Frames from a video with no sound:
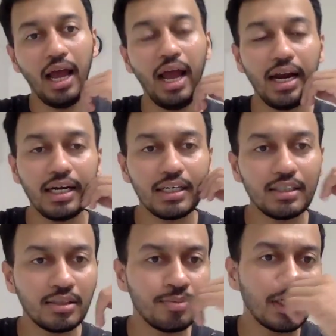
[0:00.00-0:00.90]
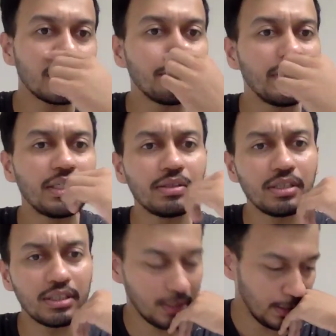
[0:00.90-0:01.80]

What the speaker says: And this brings me to this.